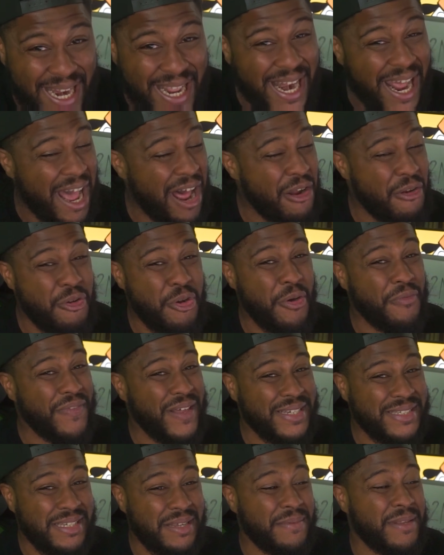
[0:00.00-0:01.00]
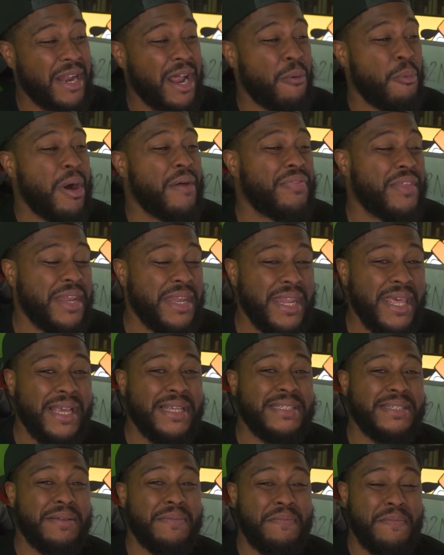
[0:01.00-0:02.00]
and I don't know if that's something I want the
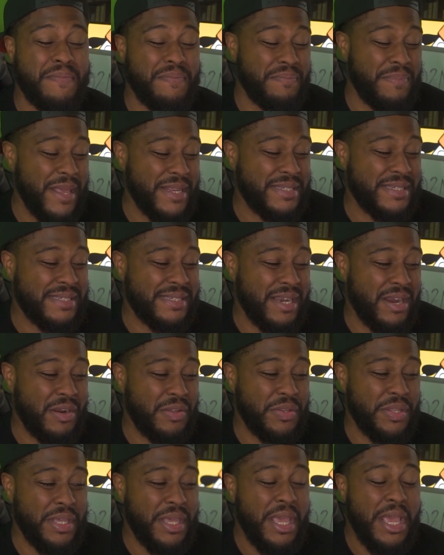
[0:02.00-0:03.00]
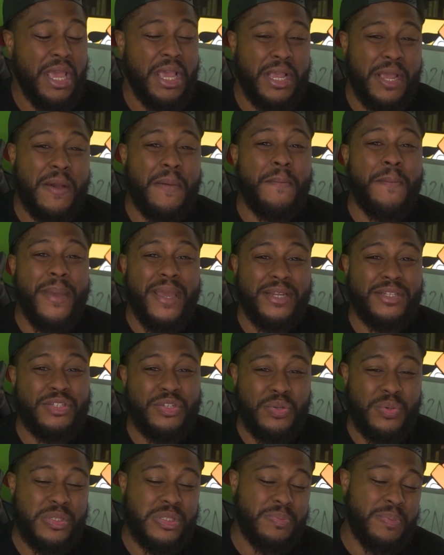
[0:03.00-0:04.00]
Knicks to necessarily commit
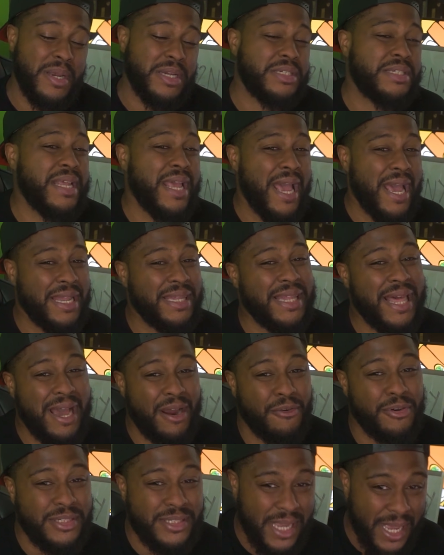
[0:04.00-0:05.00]
to, especially at Lowry's